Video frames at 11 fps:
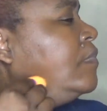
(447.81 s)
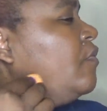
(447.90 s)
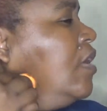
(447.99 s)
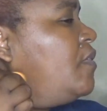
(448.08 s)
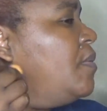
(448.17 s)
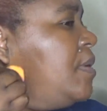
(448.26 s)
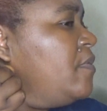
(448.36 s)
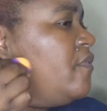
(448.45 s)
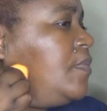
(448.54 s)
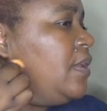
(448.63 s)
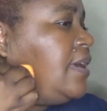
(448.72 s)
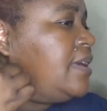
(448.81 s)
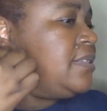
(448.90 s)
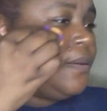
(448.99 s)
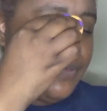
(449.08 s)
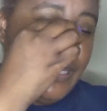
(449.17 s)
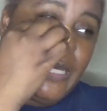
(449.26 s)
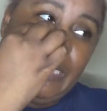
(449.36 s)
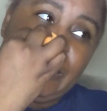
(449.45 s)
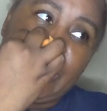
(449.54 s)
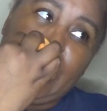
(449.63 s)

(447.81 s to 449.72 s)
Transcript: If I remember from the last time, yeah, it's a